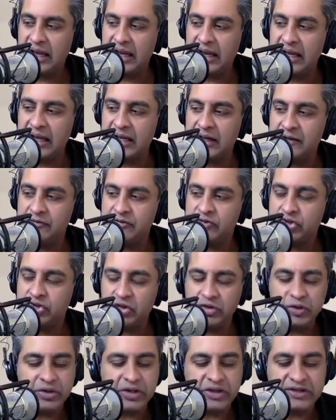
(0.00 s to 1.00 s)
And
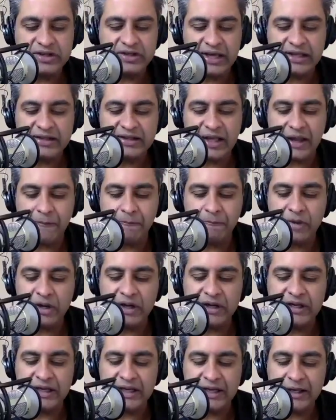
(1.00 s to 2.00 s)
so you can take that
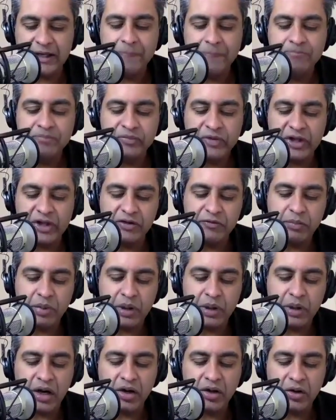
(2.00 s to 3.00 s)
money that you
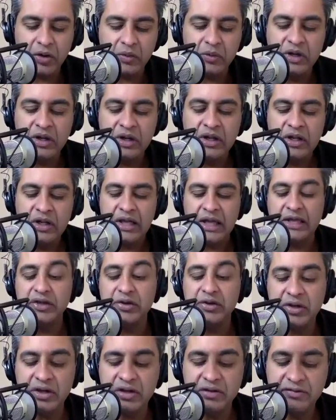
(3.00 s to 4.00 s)
borrowed
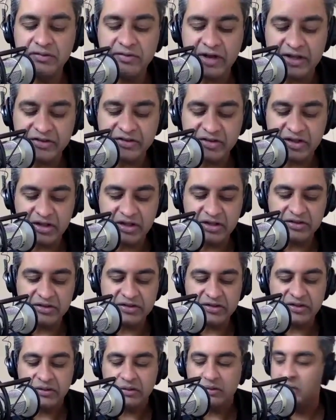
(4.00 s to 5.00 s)
and you can invest it
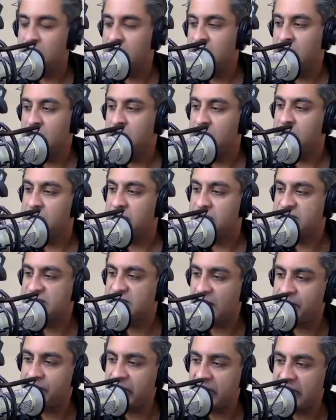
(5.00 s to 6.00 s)
into
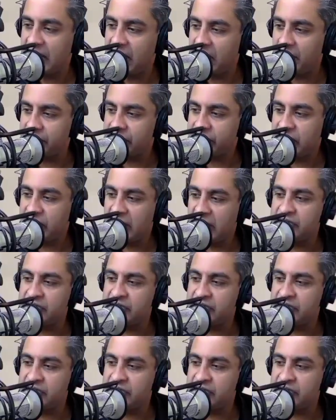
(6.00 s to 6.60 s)
something else.